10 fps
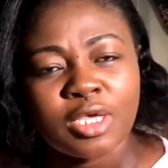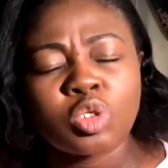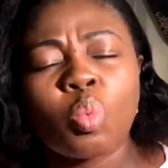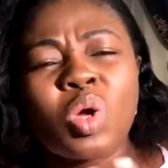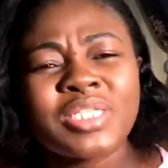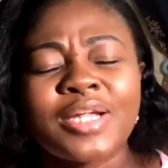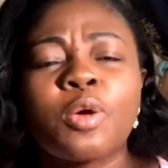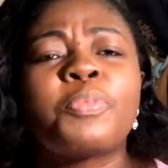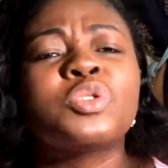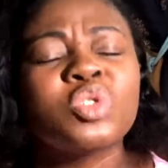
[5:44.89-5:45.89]
So what are the
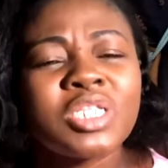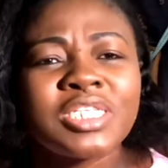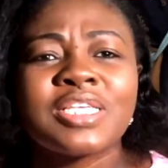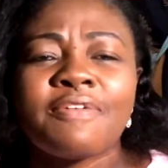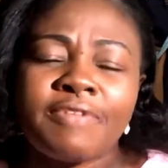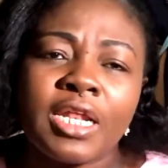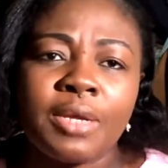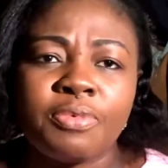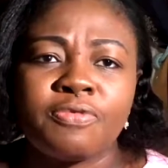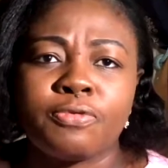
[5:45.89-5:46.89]
opportunities
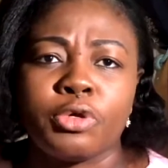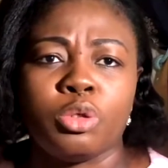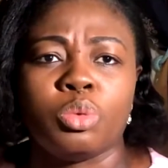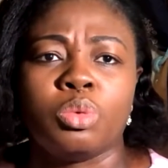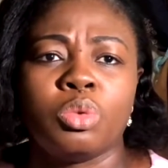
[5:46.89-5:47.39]
available for you?